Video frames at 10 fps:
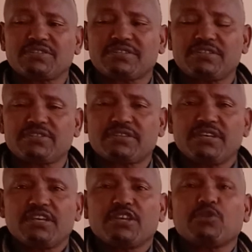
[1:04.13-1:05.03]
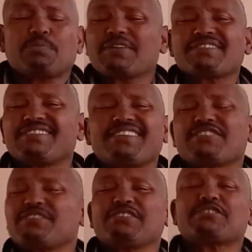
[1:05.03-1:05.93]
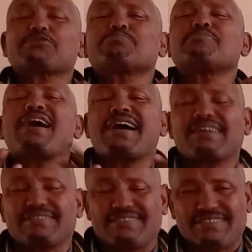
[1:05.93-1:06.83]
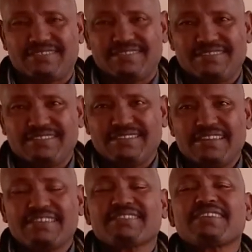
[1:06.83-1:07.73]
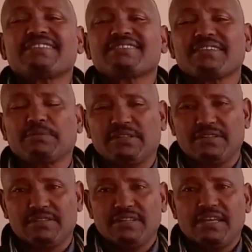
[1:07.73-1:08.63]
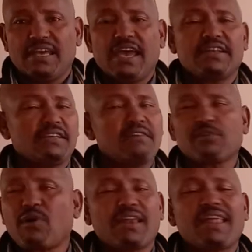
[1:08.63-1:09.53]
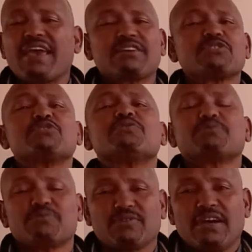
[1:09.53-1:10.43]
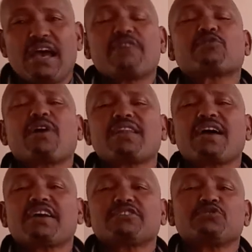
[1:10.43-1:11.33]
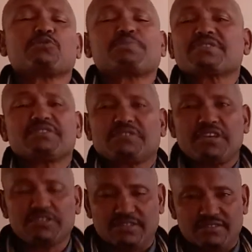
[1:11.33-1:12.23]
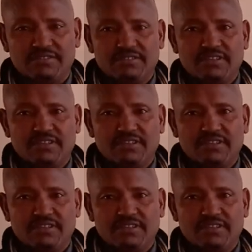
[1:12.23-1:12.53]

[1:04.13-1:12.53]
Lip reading: skills, your presentation is smart, sensible, and everyone likes you. Everyone likes your presentation.